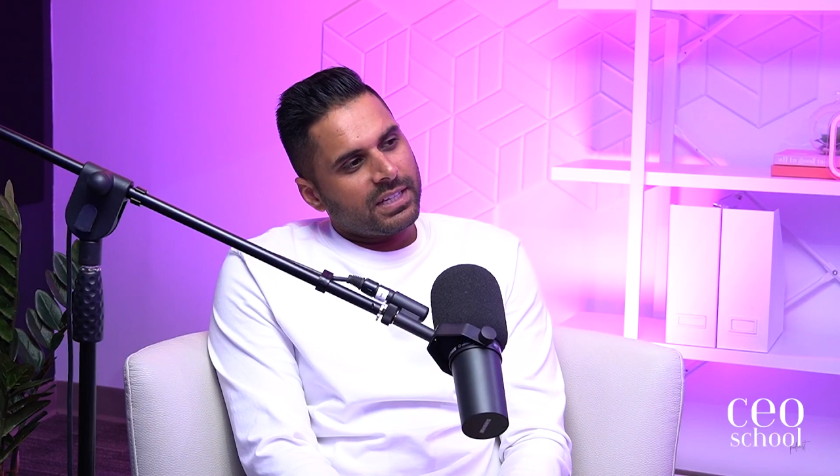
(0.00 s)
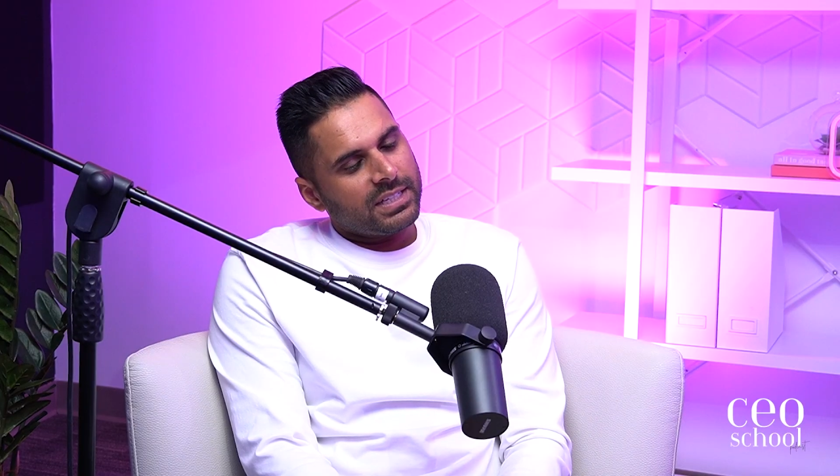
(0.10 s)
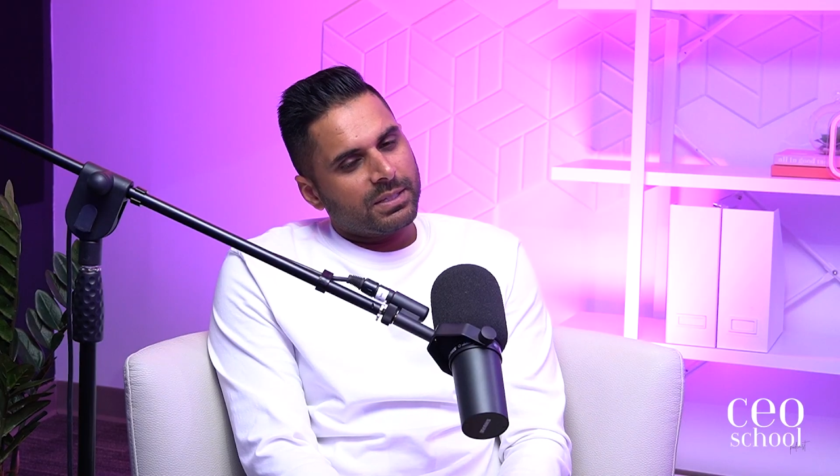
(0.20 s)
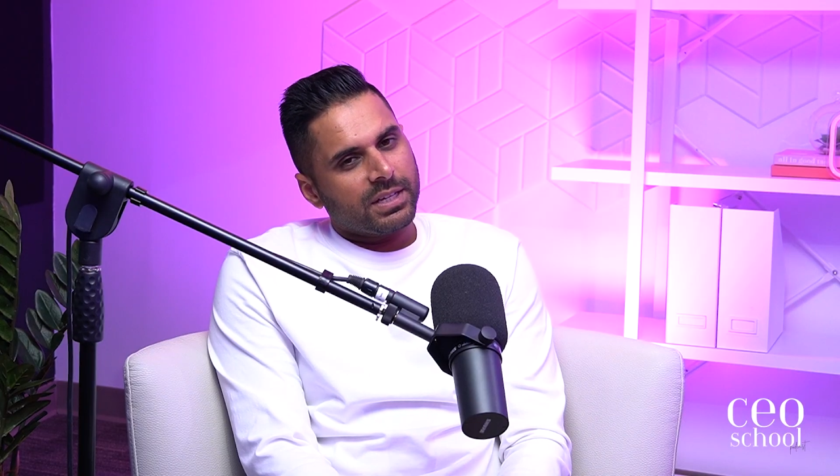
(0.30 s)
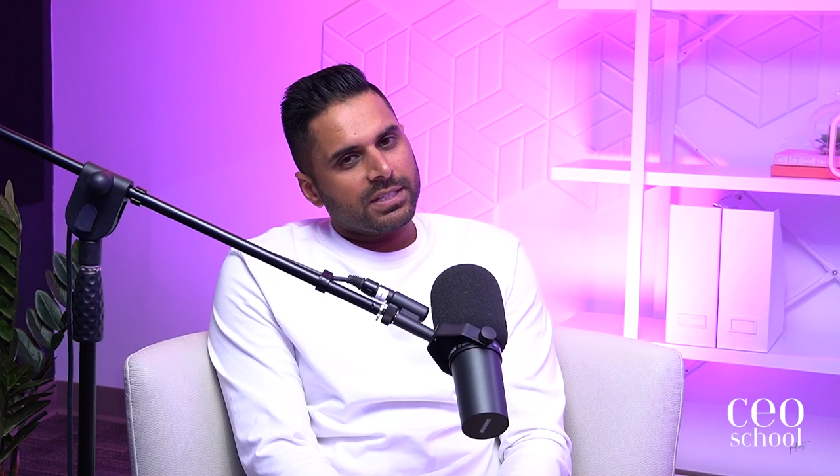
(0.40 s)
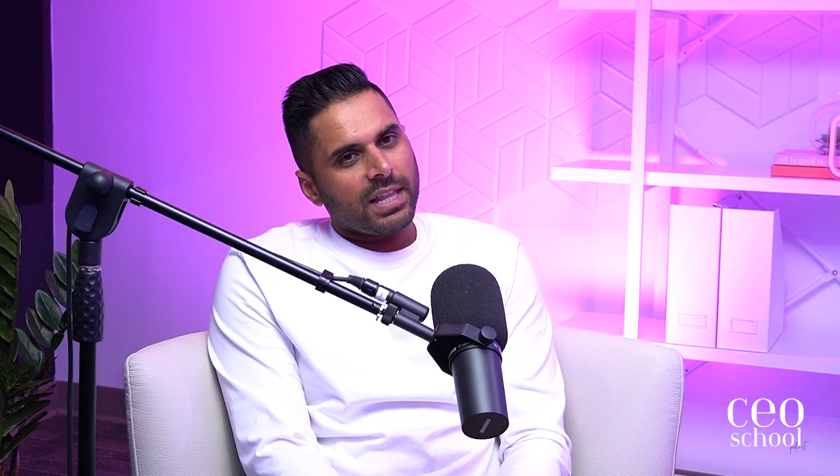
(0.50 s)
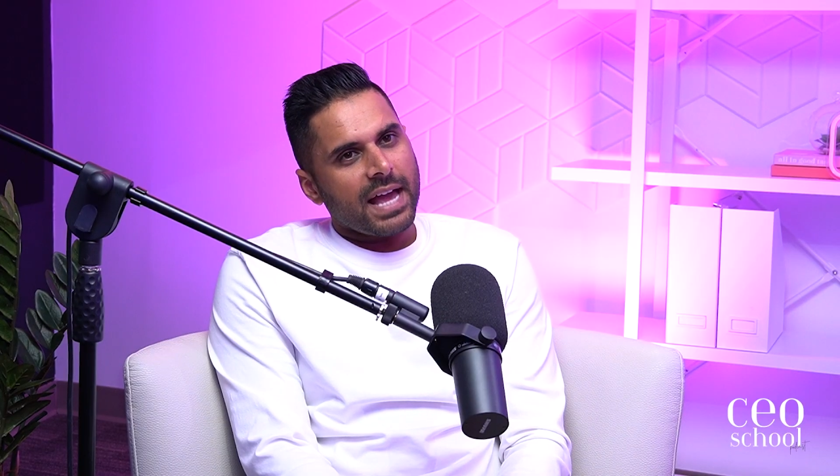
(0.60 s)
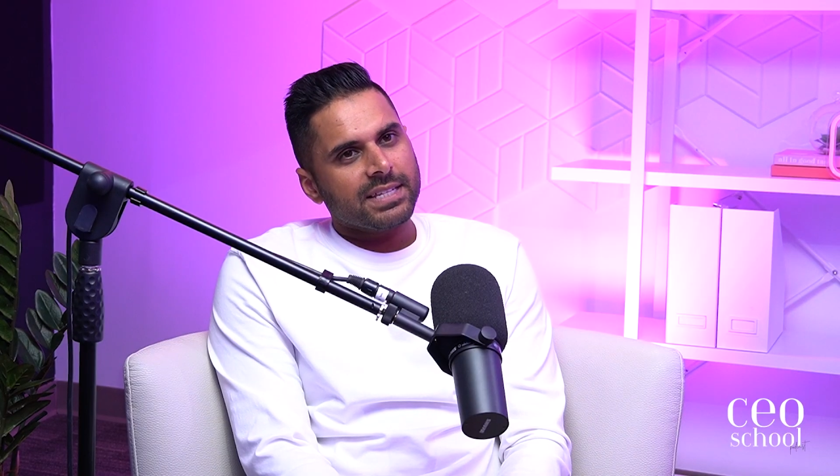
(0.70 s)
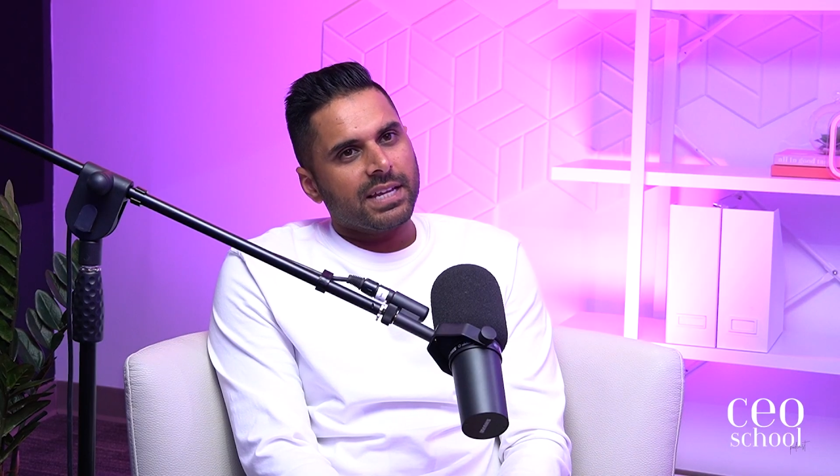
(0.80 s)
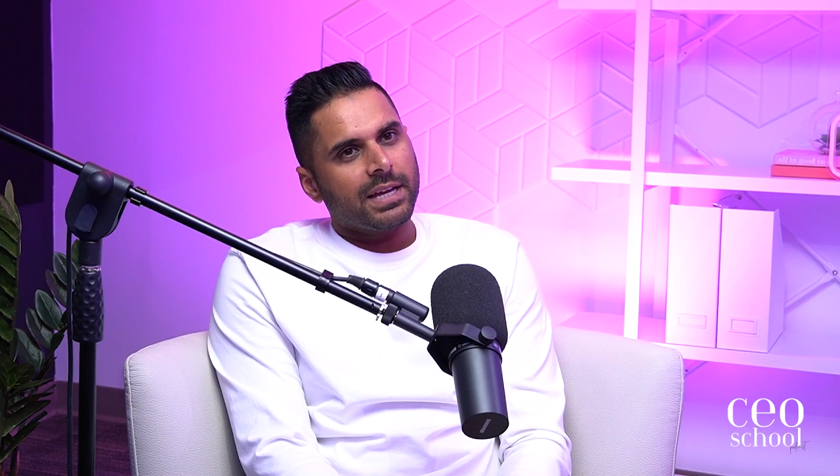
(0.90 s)
it's because
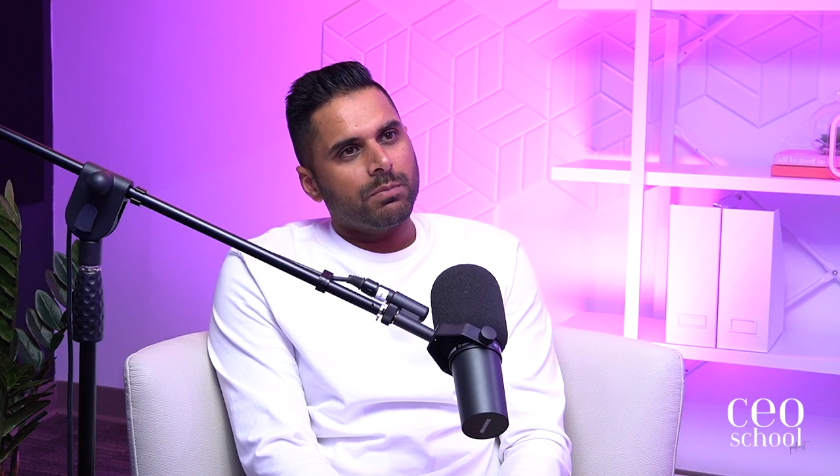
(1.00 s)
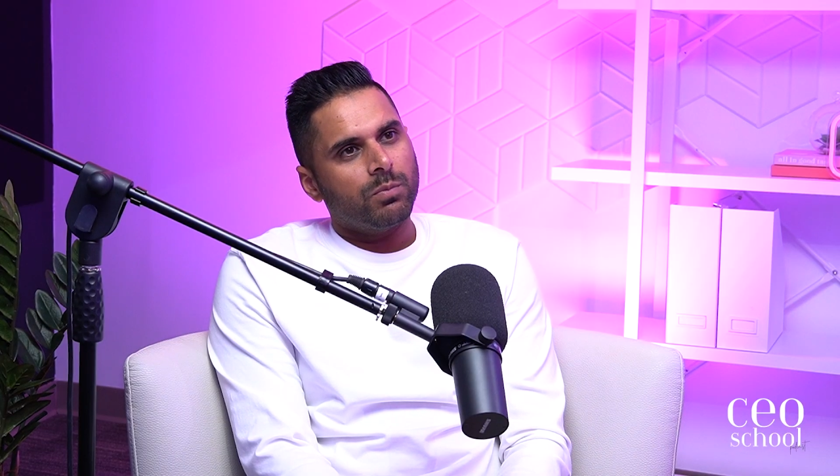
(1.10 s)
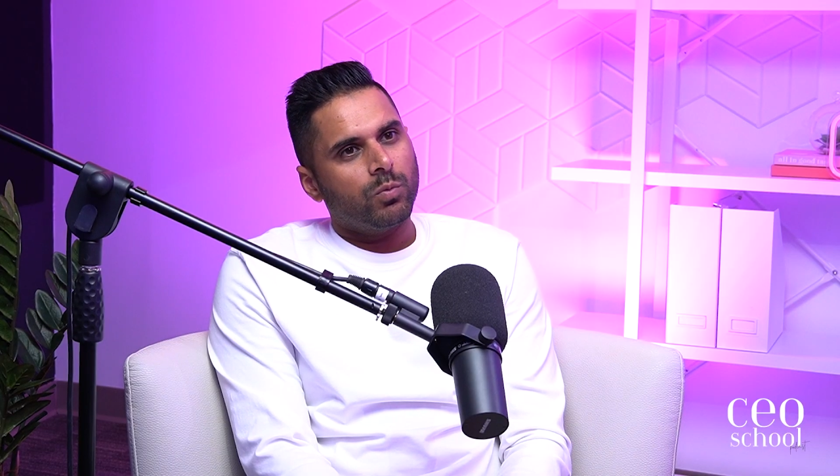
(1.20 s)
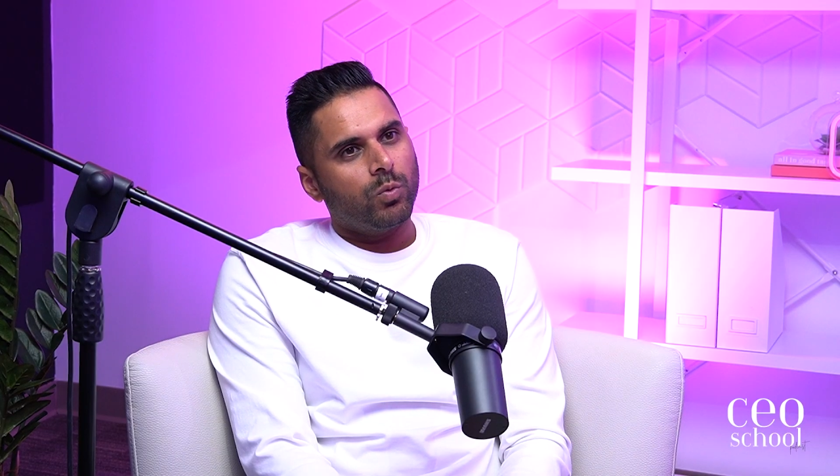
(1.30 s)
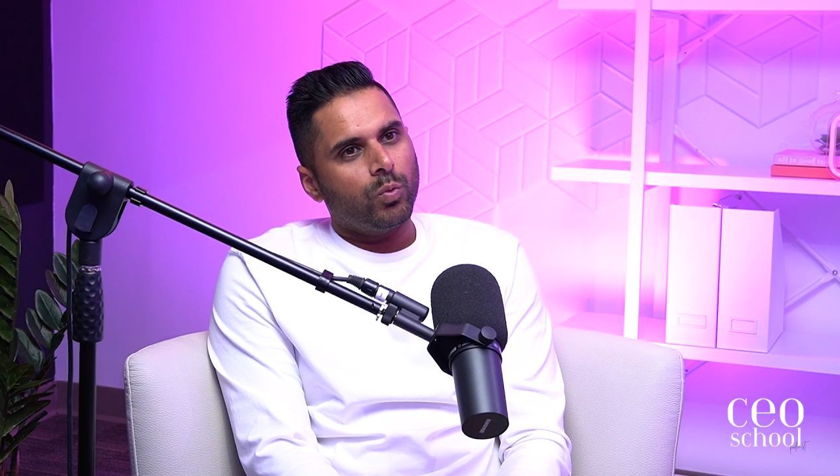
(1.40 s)
last time